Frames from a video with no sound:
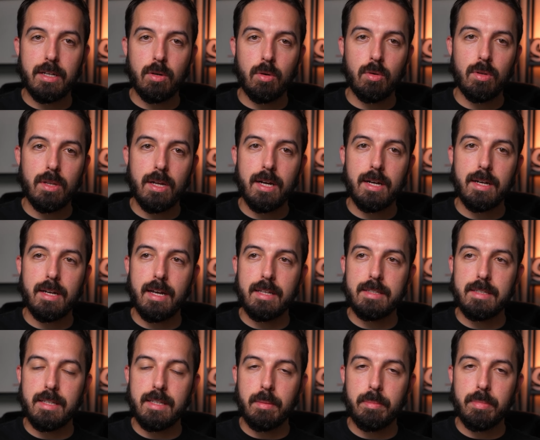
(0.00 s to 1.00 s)
coli and
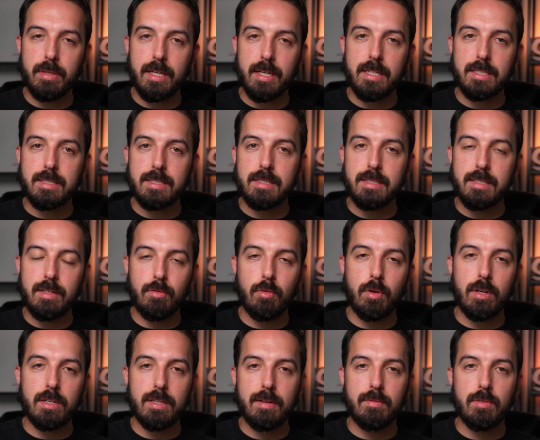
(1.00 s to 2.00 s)
then they placed
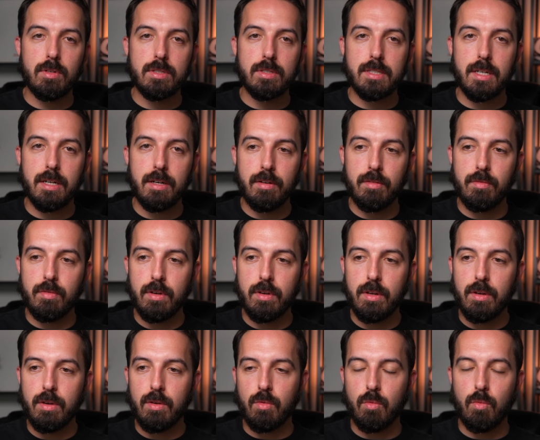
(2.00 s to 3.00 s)
differing levels of
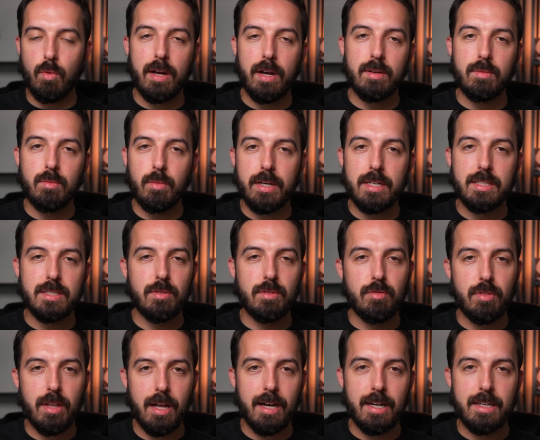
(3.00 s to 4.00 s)
right wings of
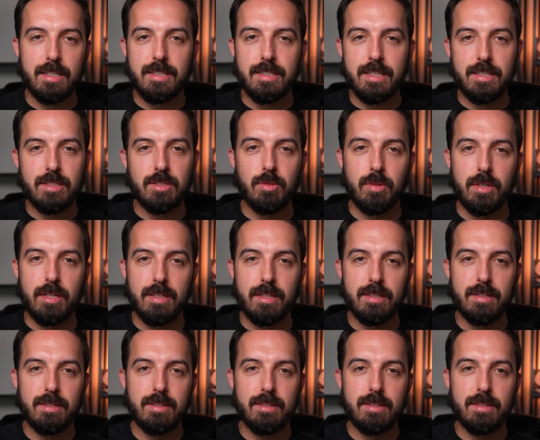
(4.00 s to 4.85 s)
flies into it,